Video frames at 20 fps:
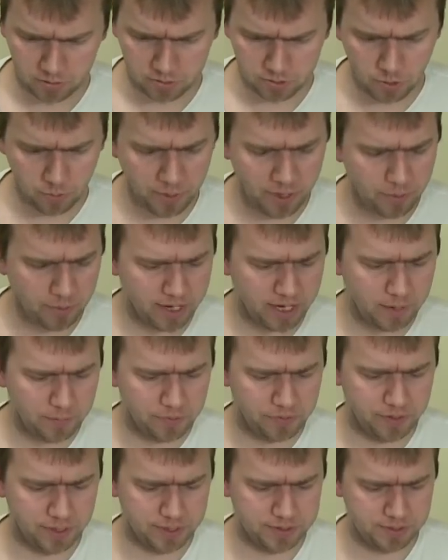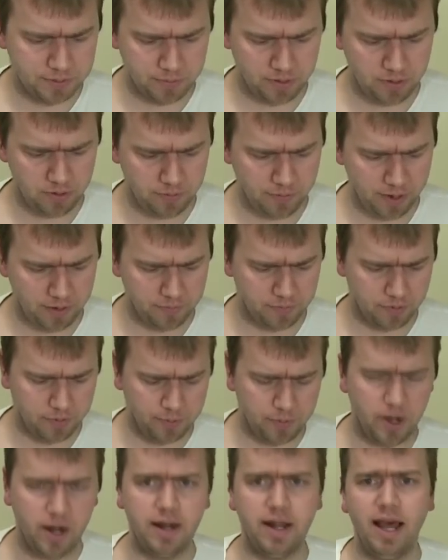So by the way, a couple things that you may
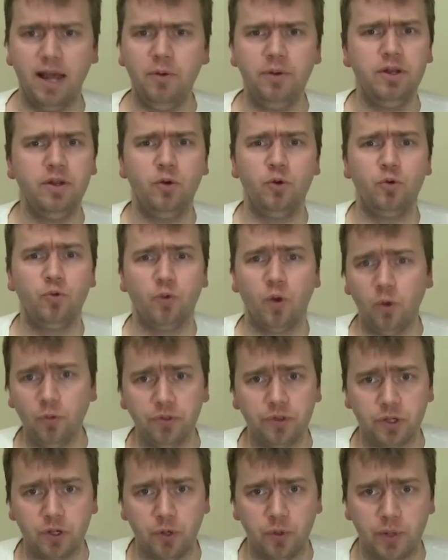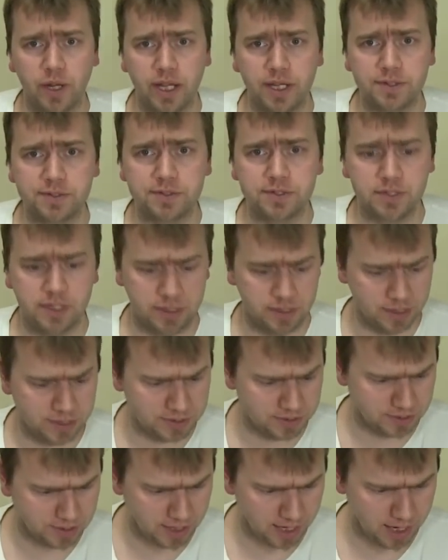have brought. I don't even know who wrote the Codex. It
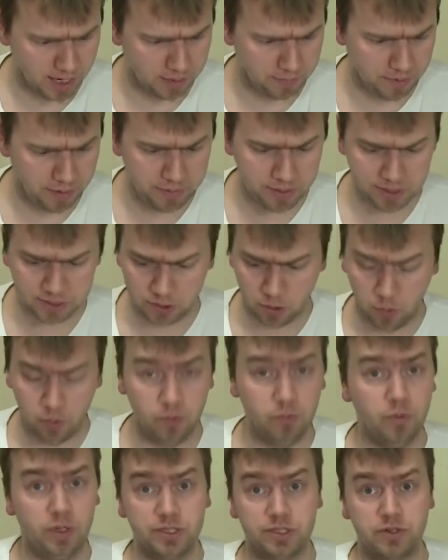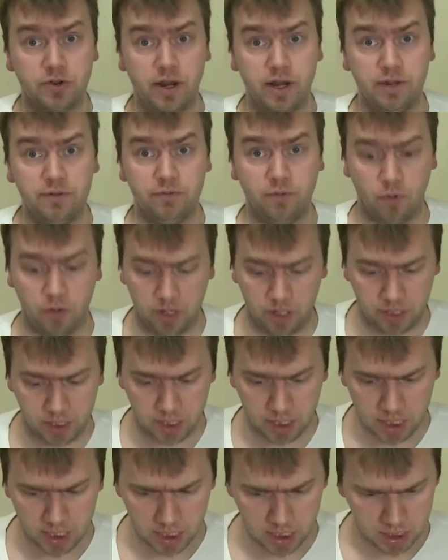doesn't say. Maybe because no one wants credit for it,
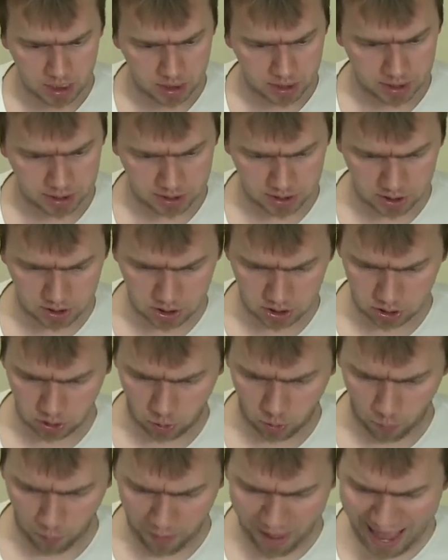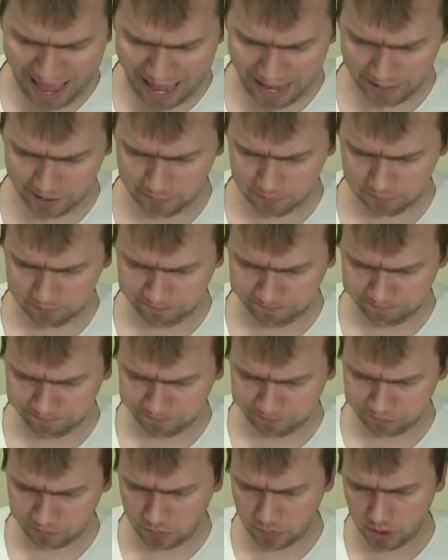because it's so bad.
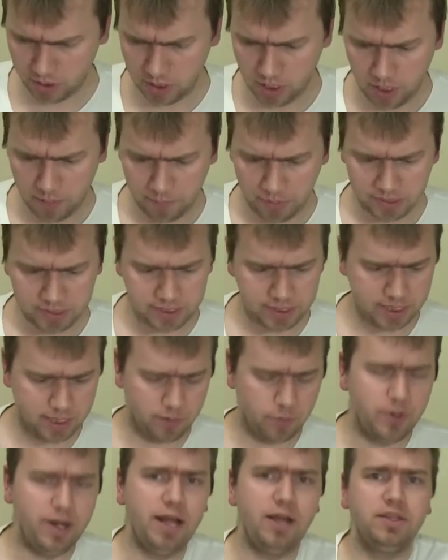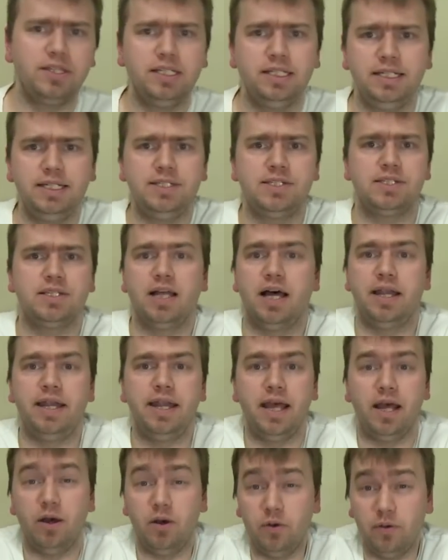But we're now at the elite slot.
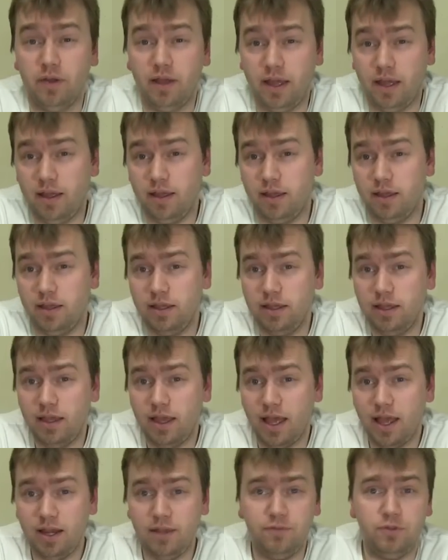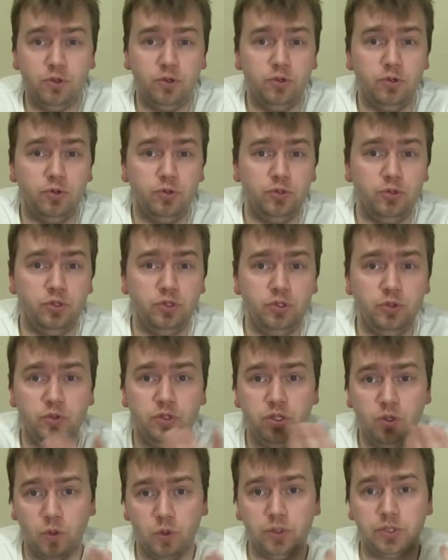Now, any of you who knew
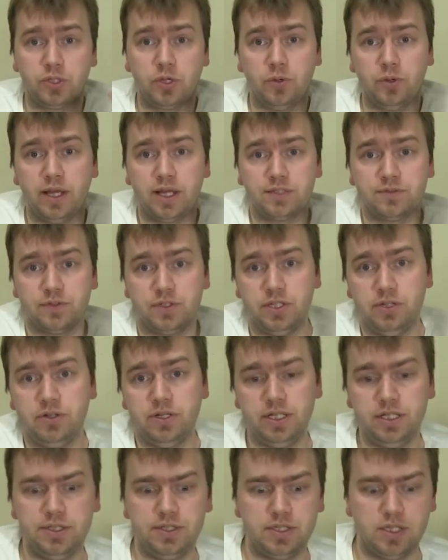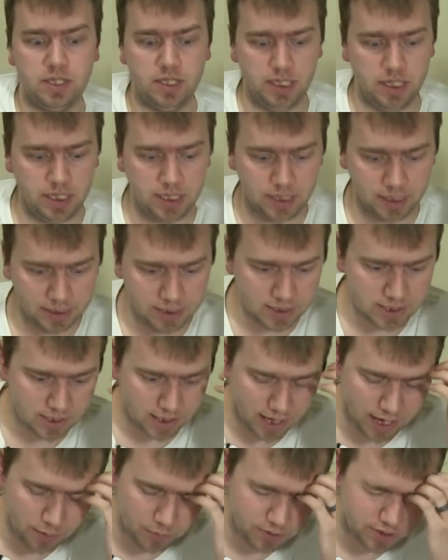the old Codex for Tyranids, the elite
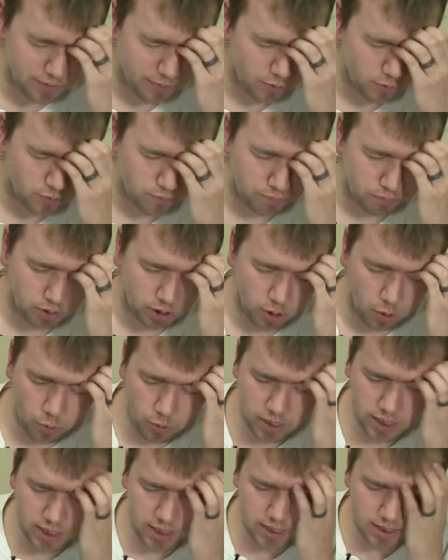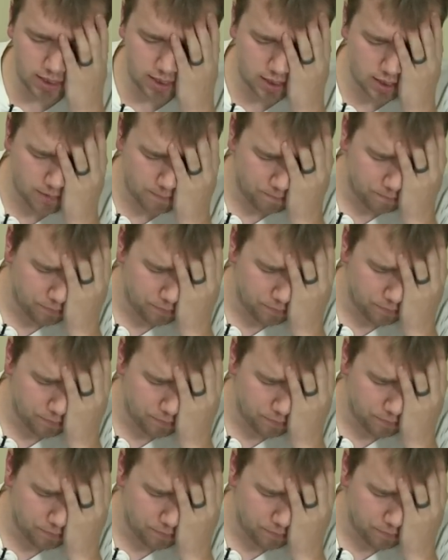slot was the most bloated